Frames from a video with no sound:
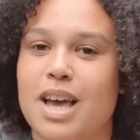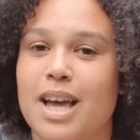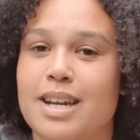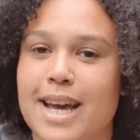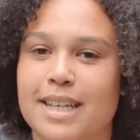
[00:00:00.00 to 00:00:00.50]
a
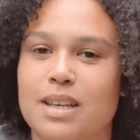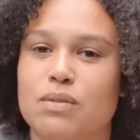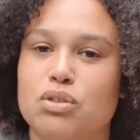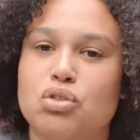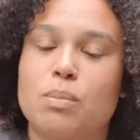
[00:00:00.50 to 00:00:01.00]
negative
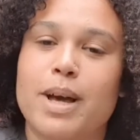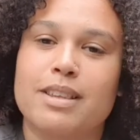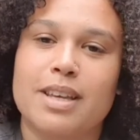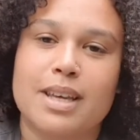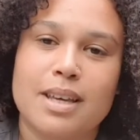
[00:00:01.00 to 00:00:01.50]
and
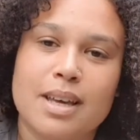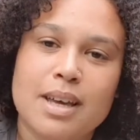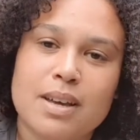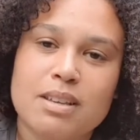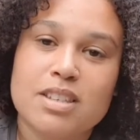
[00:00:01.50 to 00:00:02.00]
traumatic
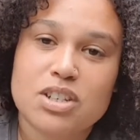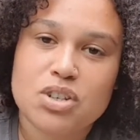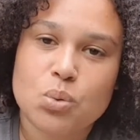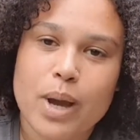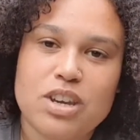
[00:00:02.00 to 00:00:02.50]

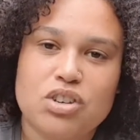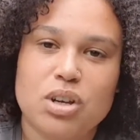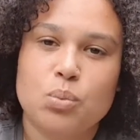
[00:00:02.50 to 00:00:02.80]
situation,